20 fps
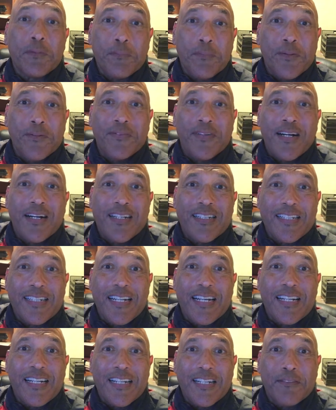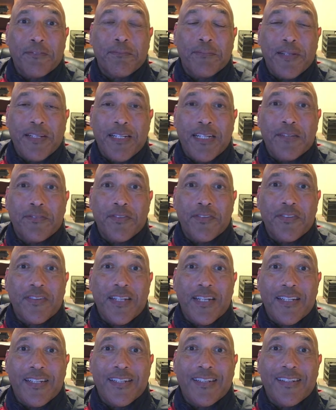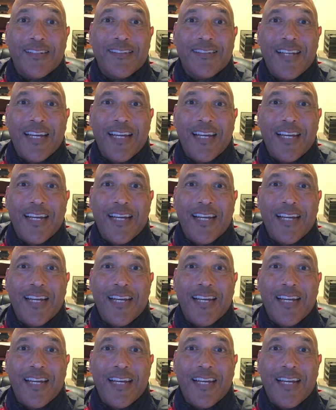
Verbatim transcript: to move on, and that left me devastated,